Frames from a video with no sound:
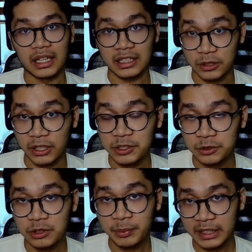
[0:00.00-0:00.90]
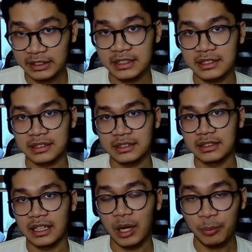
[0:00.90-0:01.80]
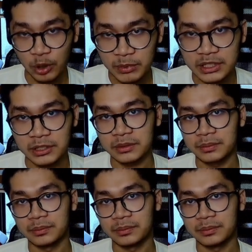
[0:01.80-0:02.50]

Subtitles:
As long as you do the practice, I promise you